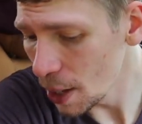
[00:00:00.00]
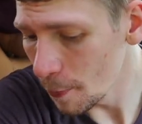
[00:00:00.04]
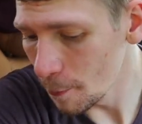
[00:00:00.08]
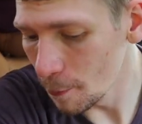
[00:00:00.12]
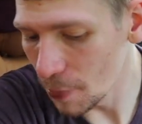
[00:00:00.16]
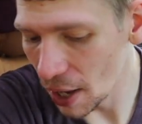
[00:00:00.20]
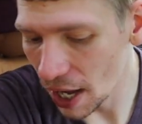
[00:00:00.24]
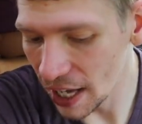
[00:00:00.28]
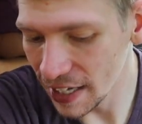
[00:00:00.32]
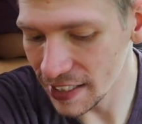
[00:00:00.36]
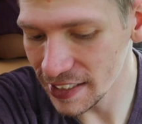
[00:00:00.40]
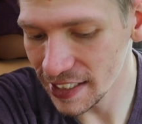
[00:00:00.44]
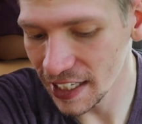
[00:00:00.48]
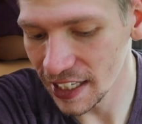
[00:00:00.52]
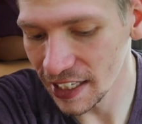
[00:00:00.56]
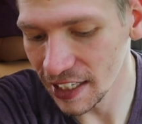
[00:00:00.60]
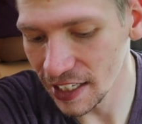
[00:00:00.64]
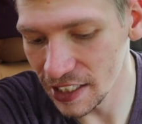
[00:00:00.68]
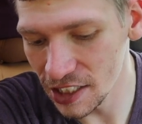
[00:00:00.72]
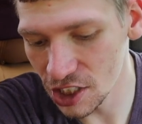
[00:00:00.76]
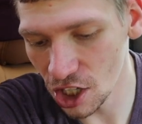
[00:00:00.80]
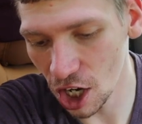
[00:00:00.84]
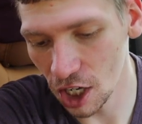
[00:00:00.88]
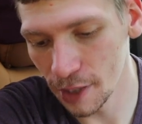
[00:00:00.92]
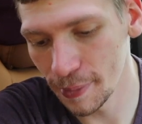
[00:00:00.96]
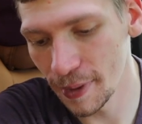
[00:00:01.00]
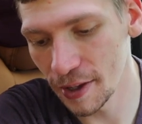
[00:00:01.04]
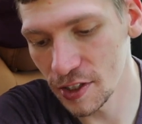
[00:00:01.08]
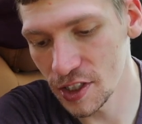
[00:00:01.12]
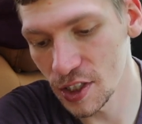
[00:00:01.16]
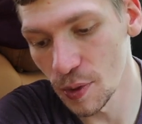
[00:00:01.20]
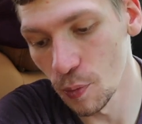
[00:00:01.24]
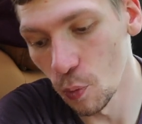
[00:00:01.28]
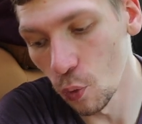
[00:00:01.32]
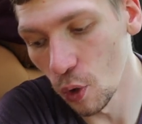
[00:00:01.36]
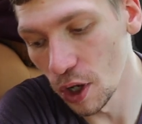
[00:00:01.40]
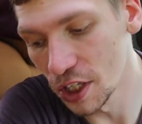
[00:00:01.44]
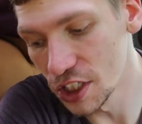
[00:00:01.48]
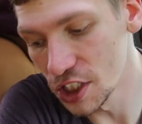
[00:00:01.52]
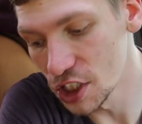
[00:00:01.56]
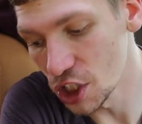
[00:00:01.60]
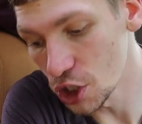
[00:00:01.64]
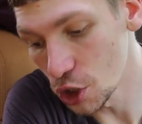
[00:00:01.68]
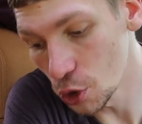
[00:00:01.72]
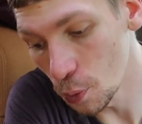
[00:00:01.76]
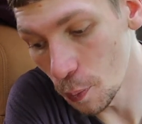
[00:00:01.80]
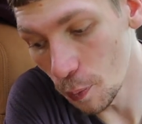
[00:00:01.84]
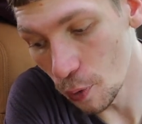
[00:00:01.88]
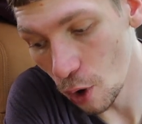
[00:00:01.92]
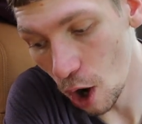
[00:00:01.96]
but let's talk about some ones that
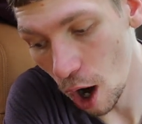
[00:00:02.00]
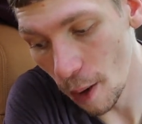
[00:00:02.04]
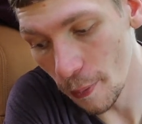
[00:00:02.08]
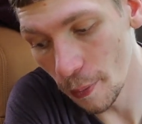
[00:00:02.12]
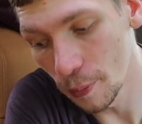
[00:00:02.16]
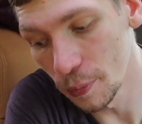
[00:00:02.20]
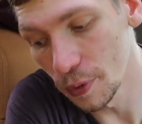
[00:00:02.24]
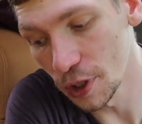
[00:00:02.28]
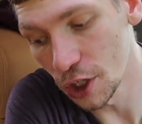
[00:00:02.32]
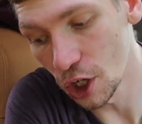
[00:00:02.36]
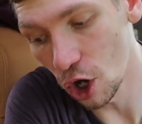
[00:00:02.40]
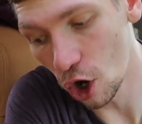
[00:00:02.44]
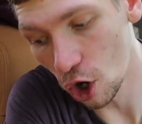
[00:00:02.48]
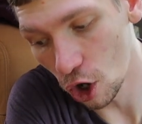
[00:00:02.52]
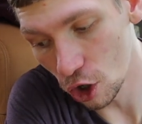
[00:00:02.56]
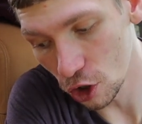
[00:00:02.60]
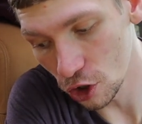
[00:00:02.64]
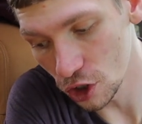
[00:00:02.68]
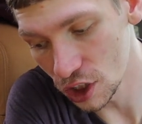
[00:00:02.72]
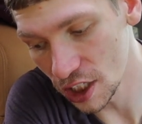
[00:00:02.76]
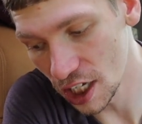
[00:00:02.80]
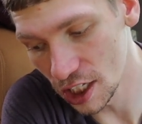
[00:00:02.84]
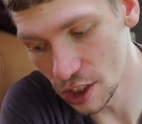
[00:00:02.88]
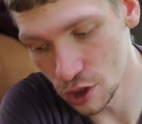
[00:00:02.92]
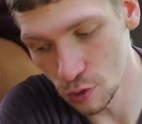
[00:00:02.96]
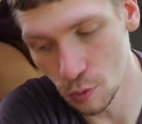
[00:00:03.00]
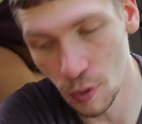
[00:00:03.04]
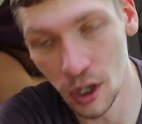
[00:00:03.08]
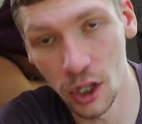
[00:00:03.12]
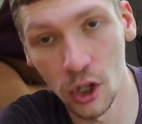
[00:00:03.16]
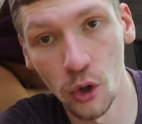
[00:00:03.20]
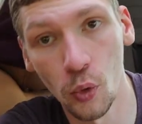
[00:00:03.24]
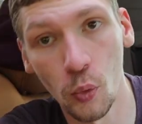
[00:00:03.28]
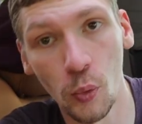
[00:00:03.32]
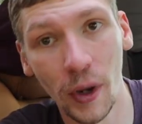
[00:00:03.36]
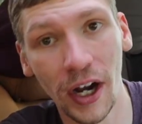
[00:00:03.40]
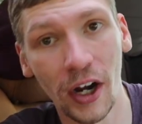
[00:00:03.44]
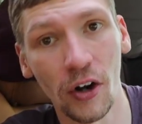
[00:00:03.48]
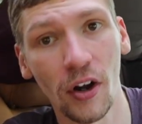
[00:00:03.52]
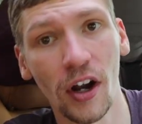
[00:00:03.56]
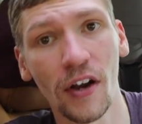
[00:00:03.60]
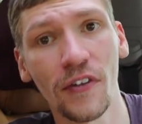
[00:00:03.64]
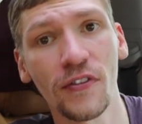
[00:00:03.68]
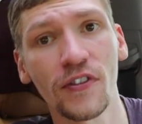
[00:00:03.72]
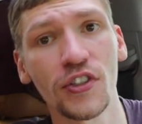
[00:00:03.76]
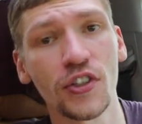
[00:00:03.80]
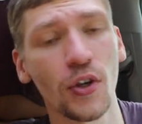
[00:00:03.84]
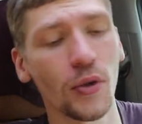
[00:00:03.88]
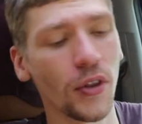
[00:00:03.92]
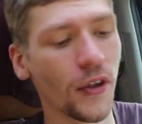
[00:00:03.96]
you probably aren't as well aware
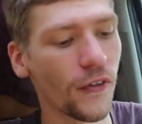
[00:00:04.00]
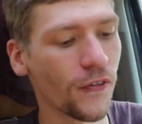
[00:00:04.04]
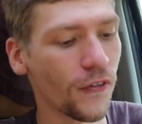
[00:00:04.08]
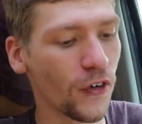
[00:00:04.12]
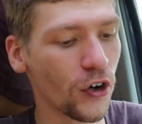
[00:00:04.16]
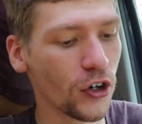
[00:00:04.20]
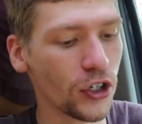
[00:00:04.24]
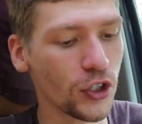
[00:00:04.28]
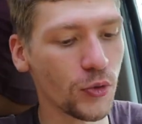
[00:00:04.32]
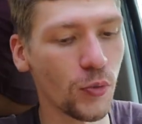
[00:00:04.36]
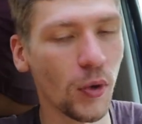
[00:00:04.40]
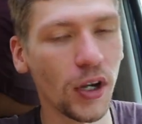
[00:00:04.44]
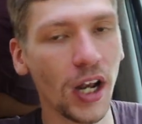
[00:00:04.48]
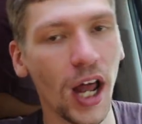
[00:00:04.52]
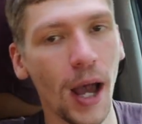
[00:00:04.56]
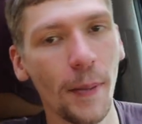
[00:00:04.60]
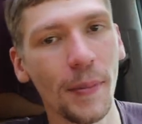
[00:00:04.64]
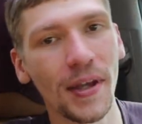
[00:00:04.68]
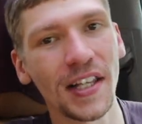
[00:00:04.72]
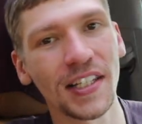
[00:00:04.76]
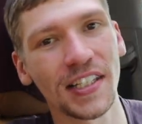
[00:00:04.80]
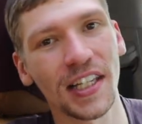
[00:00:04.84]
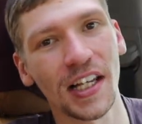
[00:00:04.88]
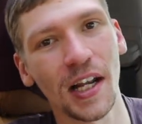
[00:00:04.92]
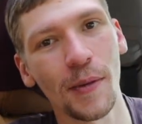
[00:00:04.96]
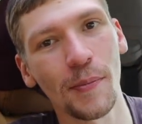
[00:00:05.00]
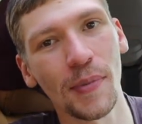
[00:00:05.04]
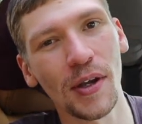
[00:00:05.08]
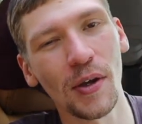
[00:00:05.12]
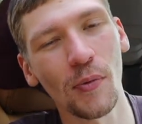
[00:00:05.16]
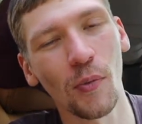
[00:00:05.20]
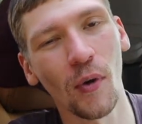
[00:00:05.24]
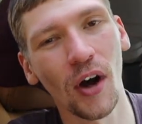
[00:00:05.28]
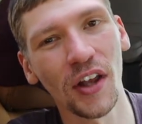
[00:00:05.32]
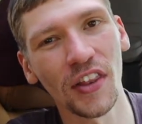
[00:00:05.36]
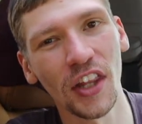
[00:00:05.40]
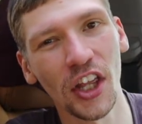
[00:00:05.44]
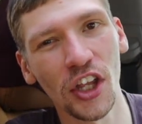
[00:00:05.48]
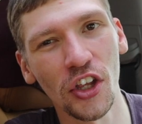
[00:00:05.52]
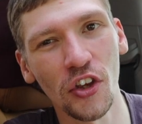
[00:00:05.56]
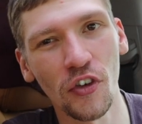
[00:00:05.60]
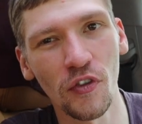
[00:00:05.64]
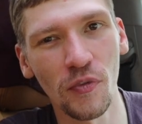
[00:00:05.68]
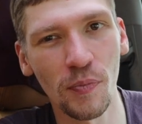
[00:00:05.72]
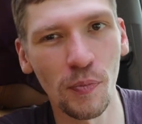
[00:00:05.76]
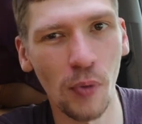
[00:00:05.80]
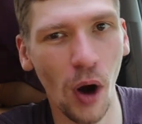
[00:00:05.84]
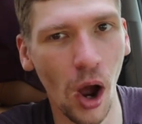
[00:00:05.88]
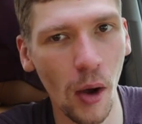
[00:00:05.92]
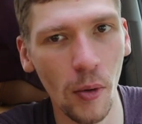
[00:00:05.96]
of. So the first one up is going to be one that
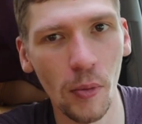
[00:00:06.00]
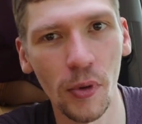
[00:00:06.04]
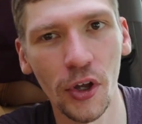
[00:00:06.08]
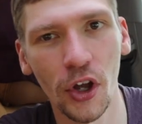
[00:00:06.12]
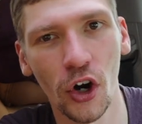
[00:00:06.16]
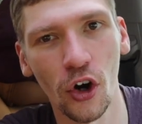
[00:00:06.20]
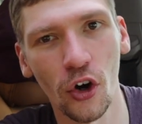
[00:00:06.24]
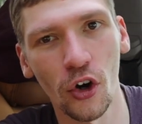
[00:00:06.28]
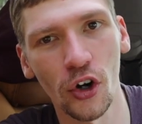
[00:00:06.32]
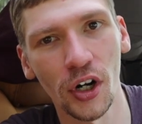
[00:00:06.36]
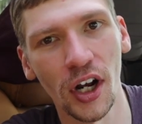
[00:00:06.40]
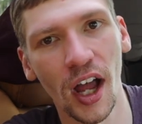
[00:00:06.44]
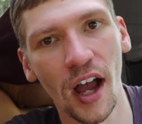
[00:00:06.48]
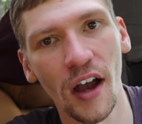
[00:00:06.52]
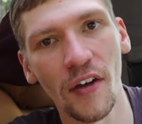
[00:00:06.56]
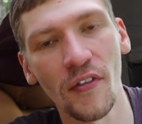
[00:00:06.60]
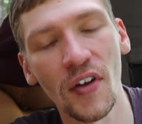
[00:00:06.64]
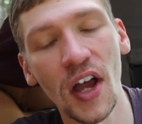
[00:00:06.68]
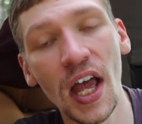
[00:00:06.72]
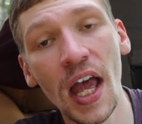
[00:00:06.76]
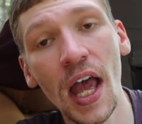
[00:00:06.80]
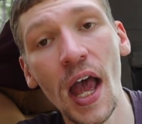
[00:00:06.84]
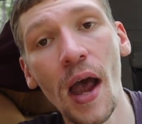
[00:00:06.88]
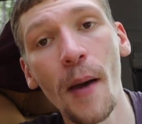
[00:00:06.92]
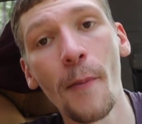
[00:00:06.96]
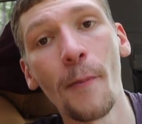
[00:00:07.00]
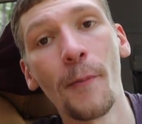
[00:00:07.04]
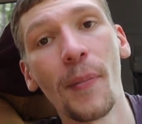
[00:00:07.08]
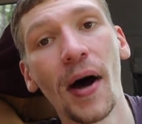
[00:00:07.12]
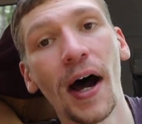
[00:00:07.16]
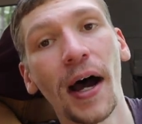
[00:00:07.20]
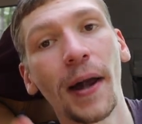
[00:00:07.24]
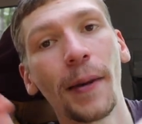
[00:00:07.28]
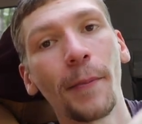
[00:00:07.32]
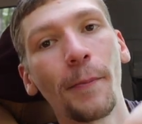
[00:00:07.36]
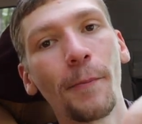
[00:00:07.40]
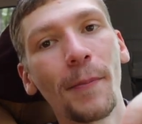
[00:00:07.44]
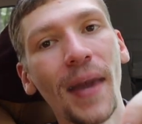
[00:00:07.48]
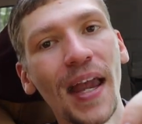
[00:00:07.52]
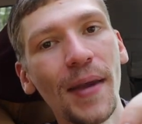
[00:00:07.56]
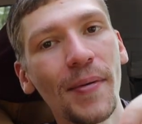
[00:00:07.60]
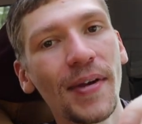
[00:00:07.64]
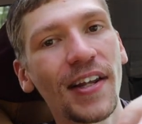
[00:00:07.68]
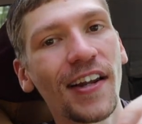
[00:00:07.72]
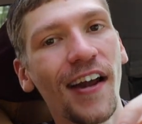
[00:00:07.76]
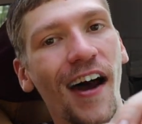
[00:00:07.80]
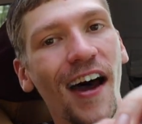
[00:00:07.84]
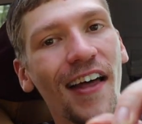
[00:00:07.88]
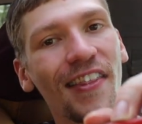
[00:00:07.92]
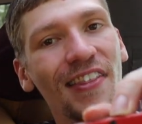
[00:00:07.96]
you've probably heard of, but
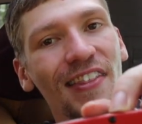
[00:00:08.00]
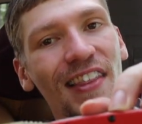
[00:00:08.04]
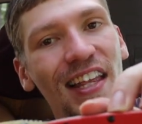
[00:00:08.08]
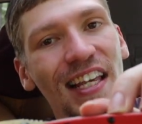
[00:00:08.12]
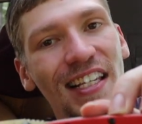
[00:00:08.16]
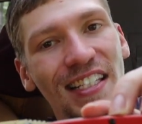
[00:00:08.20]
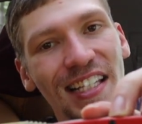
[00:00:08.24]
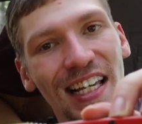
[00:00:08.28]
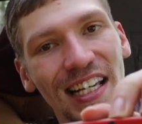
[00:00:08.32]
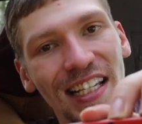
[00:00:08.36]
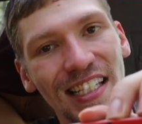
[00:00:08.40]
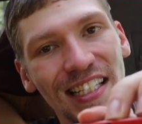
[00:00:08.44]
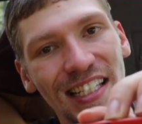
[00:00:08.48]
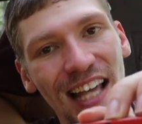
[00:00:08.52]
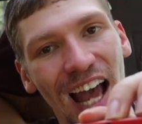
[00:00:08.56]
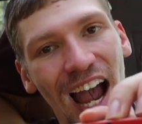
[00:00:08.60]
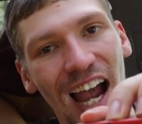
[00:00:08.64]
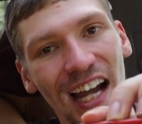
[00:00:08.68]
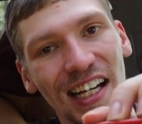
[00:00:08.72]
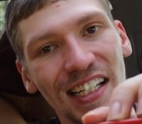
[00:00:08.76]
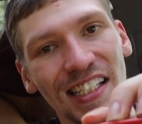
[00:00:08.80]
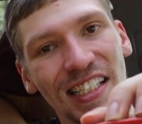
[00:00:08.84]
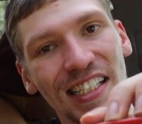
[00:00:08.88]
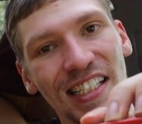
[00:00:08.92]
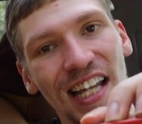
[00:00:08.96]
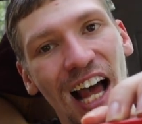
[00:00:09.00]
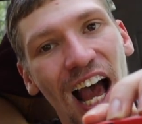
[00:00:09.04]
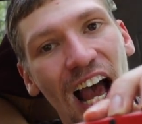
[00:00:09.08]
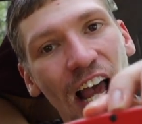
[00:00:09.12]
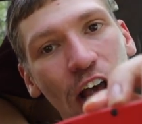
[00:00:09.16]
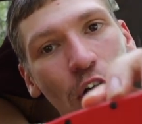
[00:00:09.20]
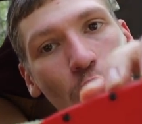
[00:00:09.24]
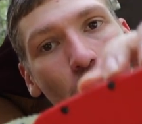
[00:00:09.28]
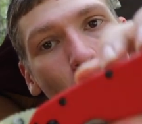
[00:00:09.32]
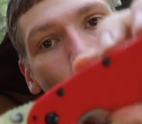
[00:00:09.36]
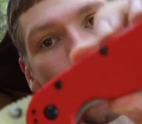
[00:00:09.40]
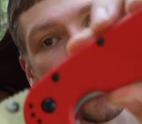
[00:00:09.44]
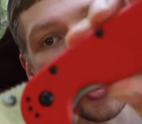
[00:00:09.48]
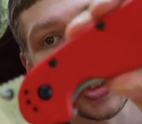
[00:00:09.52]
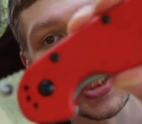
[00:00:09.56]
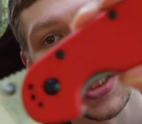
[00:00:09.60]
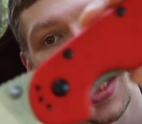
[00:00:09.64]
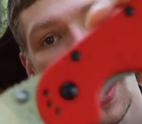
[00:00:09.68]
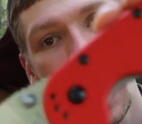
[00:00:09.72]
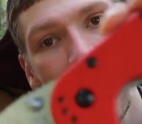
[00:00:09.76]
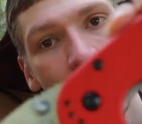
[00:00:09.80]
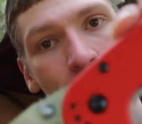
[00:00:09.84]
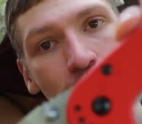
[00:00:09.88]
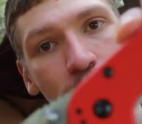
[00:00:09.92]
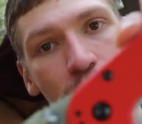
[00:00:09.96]
maybe not this exact style or
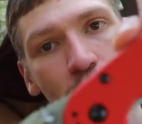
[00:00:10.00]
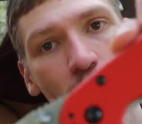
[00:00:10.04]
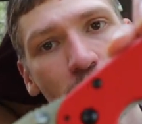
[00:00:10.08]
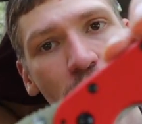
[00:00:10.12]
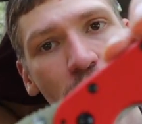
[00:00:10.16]
type. So